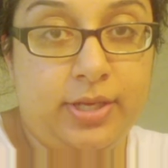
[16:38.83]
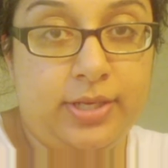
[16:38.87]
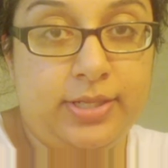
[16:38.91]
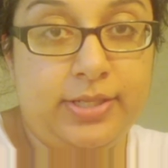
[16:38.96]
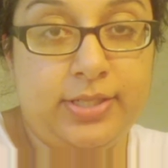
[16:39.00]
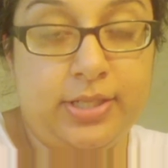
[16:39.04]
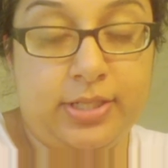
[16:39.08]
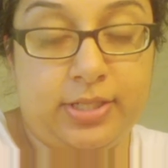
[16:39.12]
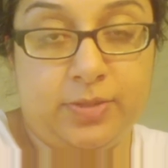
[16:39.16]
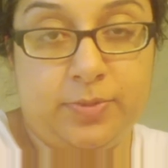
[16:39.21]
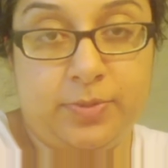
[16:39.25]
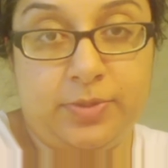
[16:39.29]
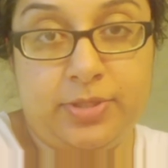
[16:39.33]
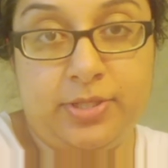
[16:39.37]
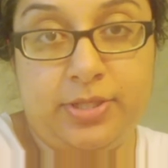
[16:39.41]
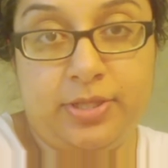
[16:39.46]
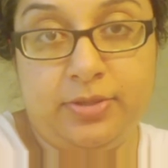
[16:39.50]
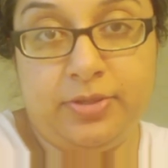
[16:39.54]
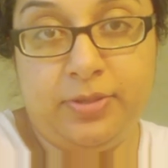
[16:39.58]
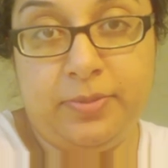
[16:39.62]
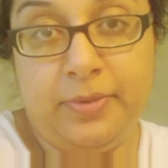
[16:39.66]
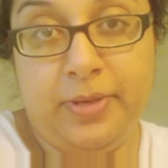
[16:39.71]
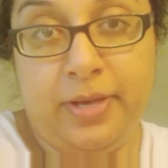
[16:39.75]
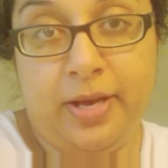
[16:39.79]
like desperate
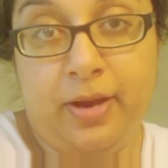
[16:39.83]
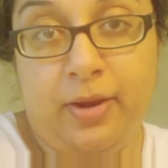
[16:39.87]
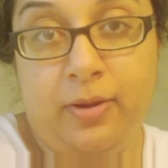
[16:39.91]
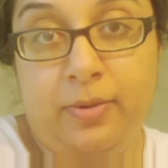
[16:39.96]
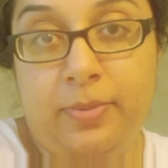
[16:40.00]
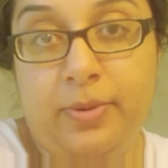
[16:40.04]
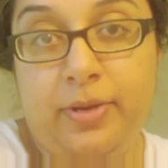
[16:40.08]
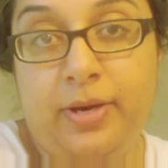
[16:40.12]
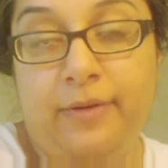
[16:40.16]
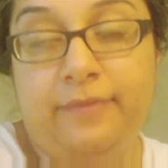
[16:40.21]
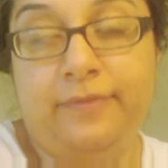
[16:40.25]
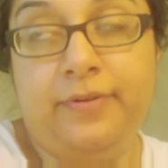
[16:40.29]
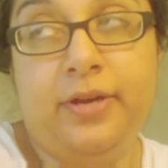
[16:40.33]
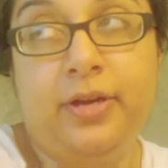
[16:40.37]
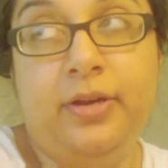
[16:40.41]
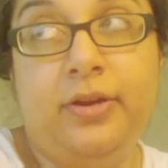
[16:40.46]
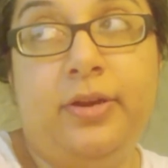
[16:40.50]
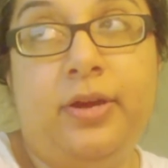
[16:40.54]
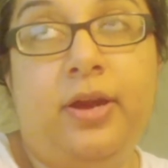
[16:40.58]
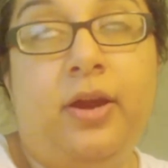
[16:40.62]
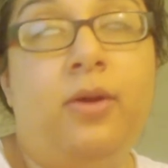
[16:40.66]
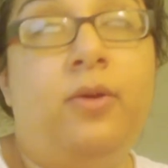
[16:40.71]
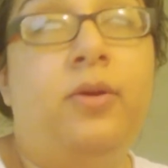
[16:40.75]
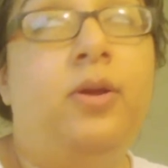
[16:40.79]
sounding meow but i
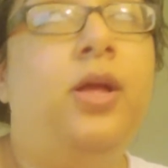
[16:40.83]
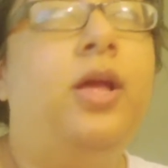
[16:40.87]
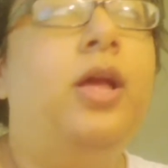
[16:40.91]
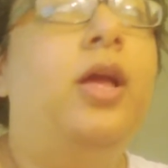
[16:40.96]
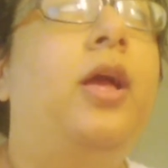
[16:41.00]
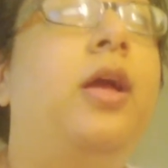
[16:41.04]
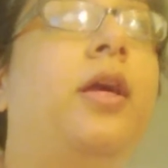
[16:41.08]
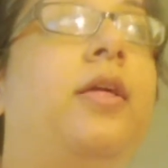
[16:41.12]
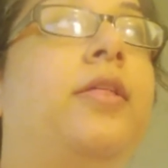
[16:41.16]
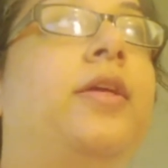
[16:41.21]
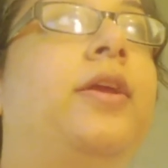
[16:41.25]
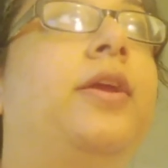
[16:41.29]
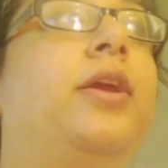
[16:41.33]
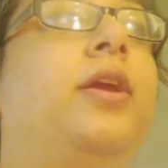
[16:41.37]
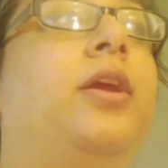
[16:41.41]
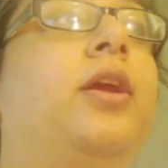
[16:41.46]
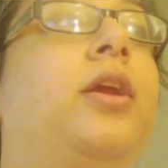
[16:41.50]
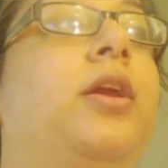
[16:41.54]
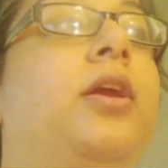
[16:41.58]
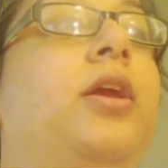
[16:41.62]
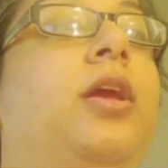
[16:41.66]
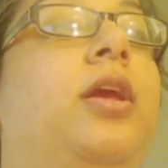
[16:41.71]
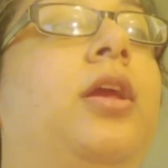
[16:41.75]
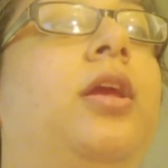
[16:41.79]
figured out
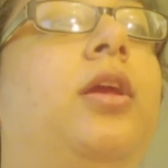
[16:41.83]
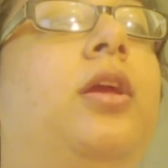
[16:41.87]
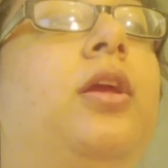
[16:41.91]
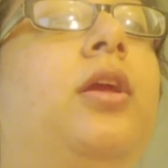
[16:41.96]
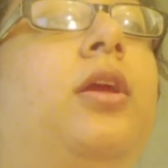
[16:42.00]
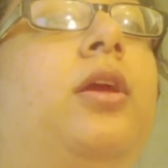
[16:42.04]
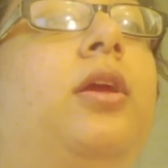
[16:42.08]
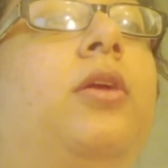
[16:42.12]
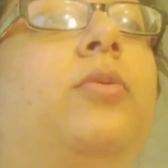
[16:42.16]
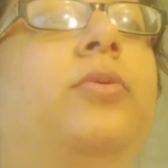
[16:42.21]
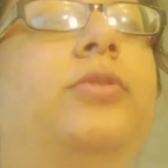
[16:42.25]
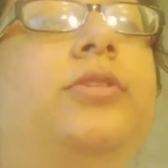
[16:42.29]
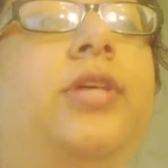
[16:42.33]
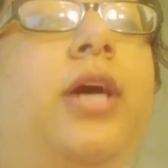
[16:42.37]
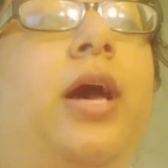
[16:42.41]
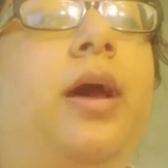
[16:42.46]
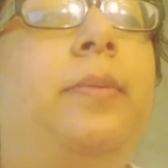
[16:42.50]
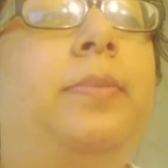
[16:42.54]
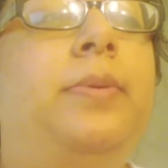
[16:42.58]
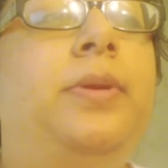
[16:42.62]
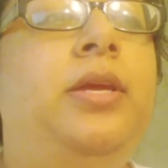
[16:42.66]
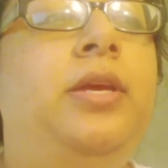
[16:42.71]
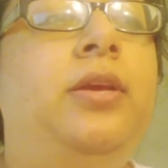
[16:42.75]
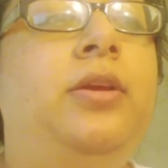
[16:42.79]
like it was
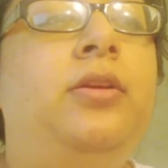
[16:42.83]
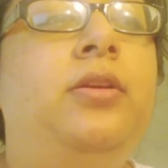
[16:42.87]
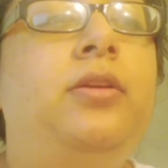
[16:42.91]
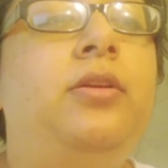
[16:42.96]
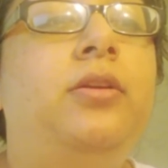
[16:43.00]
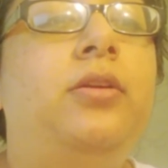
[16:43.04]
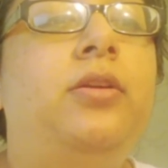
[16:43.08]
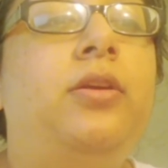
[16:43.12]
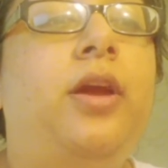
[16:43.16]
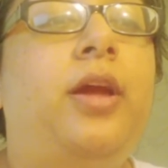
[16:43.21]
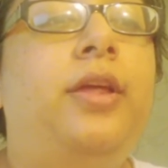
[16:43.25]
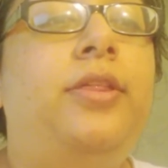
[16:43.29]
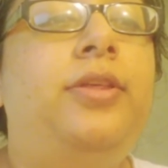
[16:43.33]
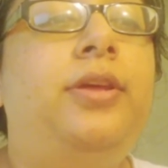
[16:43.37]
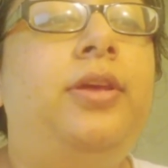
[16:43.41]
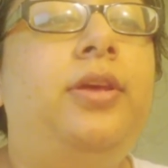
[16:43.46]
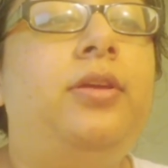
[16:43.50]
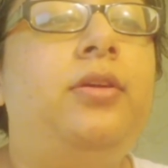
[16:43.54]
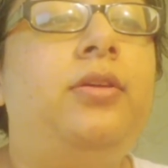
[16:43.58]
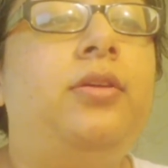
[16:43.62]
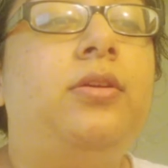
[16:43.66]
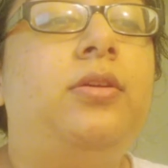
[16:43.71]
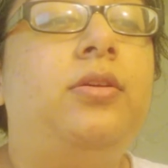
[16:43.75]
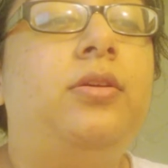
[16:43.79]
happening i
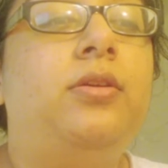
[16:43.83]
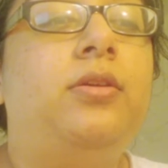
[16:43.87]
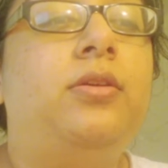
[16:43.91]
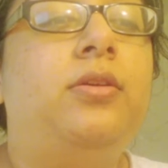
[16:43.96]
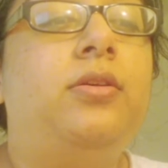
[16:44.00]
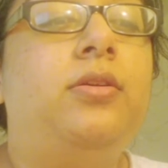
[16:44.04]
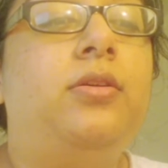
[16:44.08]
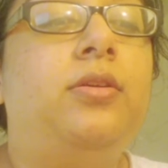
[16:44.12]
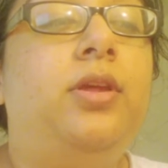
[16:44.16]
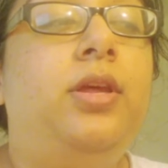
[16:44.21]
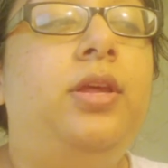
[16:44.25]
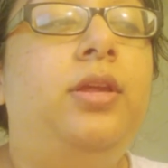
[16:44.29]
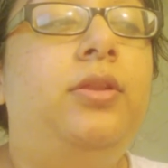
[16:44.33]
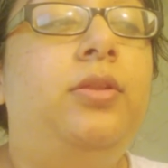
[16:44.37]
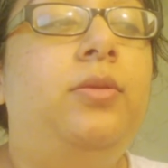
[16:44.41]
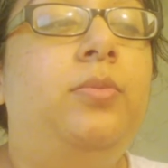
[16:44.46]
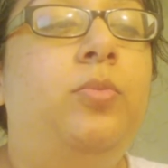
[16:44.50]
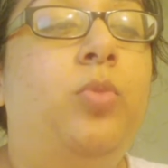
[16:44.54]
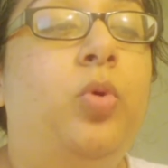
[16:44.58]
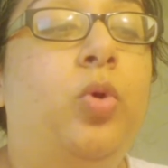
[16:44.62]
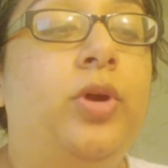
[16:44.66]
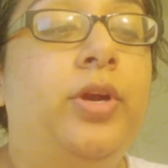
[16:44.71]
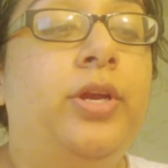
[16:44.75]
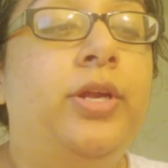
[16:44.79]
think in the
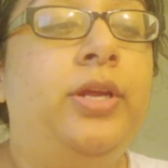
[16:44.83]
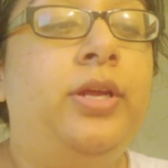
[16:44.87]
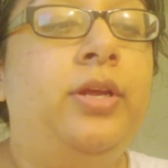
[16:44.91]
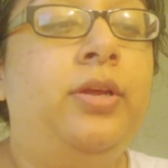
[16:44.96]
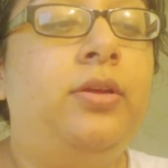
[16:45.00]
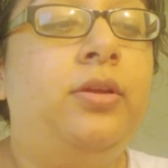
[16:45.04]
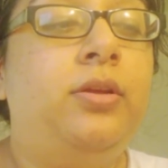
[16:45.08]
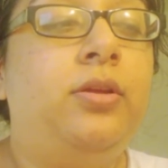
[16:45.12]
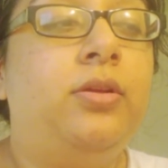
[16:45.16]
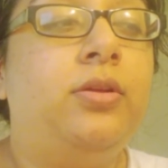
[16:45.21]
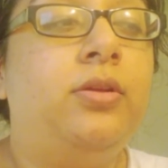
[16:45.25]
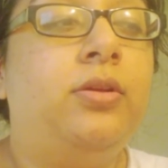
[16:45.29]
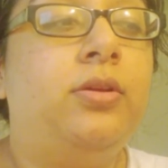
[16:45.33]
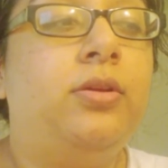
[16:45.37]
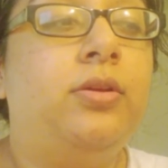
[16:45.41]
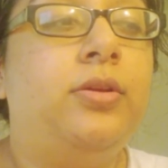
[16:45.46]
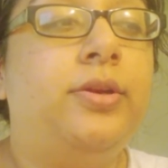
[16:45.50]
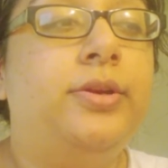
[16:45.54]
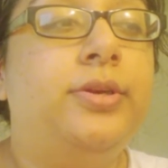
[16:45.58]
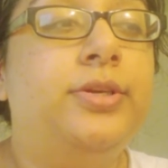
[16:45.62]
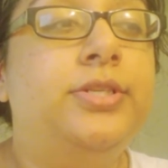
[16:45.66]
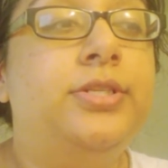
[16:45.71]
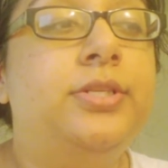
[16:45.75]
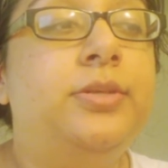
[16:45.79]
morning
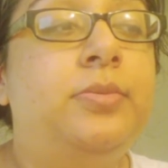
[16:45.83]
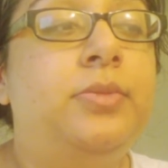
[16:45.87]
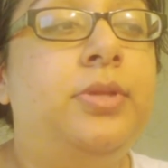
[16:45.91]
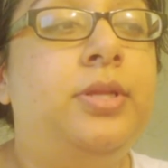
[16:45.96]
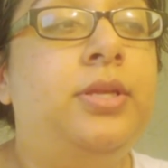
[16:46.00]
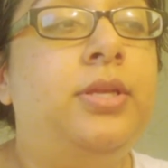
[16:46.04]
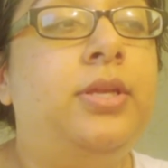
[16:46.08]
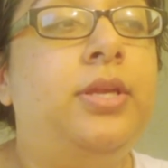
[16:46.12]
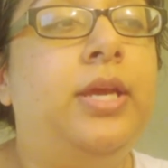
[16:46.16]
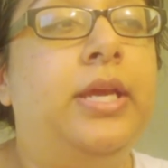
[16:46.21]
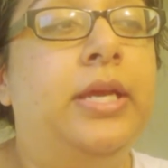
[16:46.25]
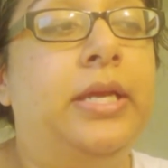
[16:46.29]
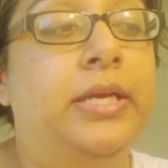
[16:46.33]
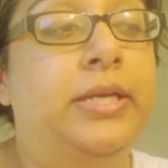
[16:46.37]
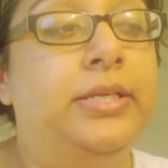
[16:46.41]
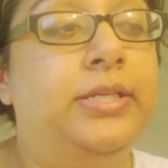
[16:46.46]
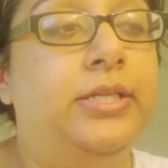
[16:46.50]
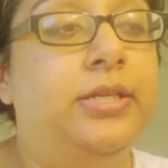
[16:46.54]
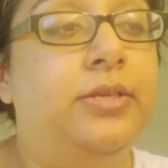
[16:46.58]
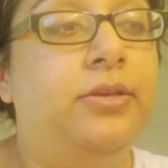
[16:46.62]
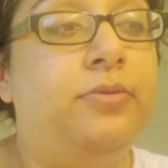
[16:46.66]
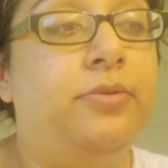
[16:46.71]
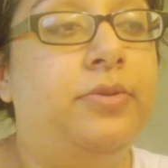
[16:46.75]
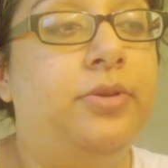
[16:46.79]
or something and i
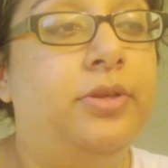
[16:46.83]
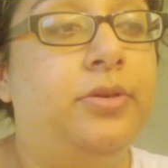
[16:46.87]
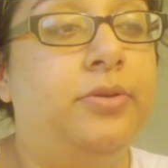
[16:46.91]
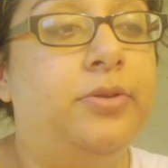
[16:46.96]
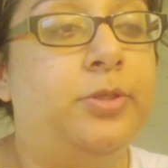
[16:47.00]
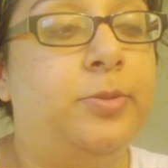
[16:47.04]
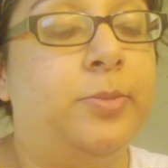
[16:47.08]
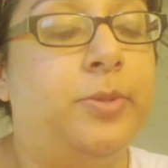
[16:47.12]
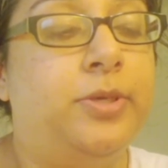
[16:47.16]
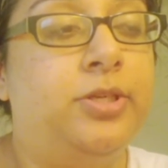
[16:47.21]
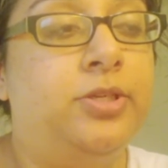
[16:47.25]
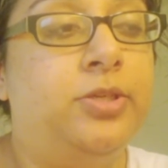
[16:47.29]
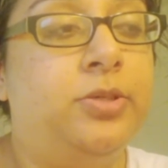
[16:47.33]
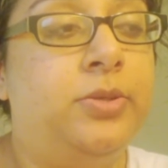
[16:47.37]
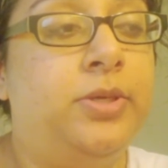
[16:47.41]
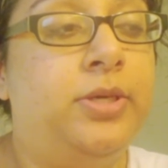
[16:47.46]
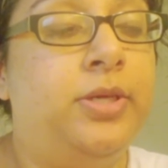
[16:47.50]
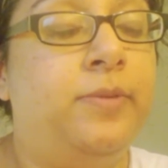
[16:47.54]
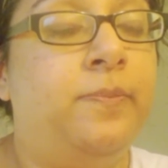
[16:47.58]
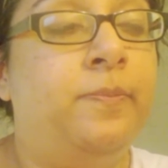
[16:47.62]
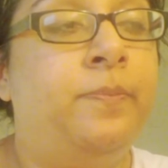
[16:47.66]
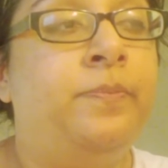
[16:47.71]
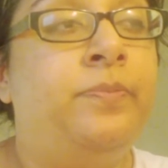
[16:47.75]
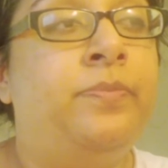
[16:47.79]
didn't really respond to
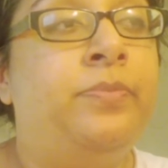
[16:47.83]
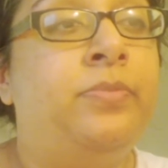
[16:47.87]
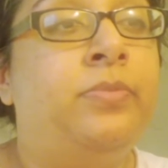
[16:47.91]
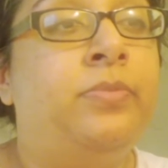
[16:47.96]
it